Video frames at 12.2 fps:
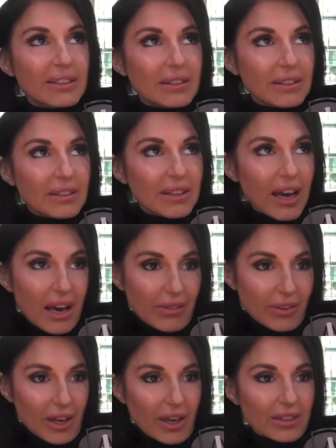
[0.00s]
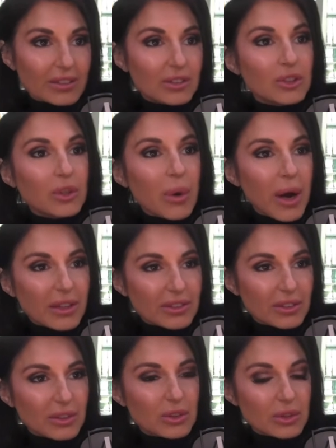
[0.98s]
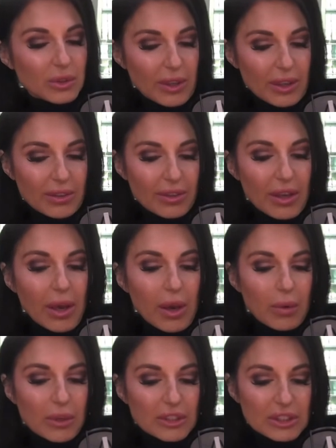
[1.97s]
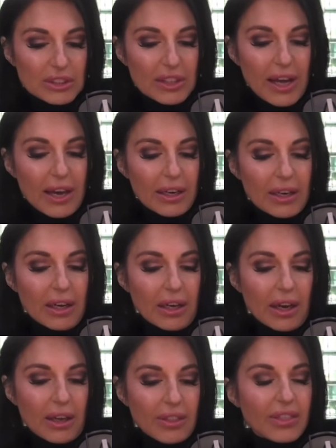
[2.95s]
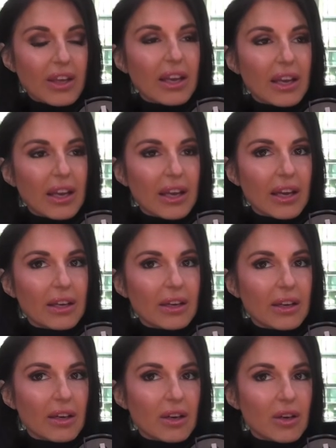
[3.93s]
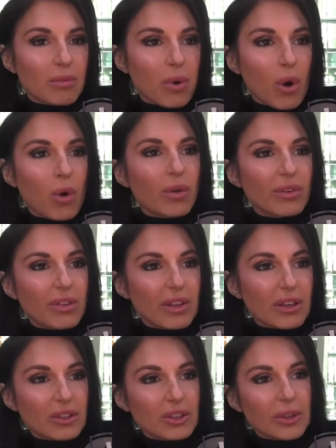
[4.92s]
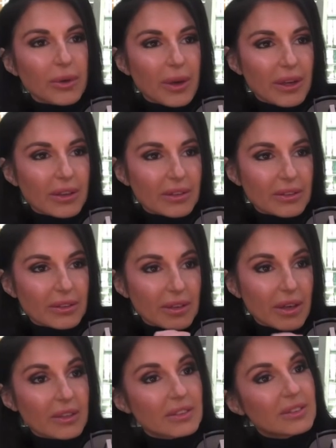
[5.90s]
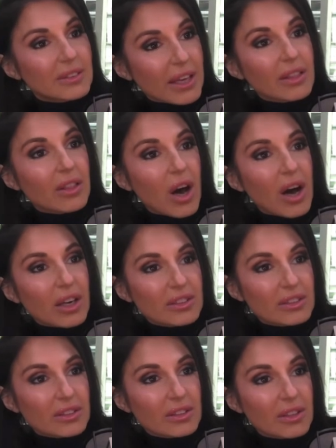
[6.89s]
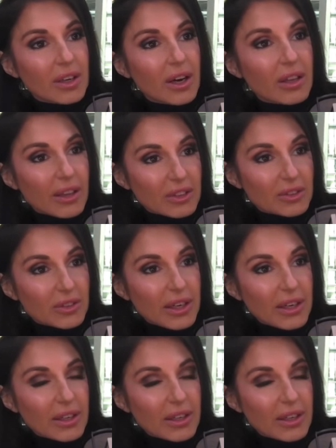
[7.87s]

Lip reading: caveat, nuance to this, which is that I think in polls that are showing a deadlocked electorate,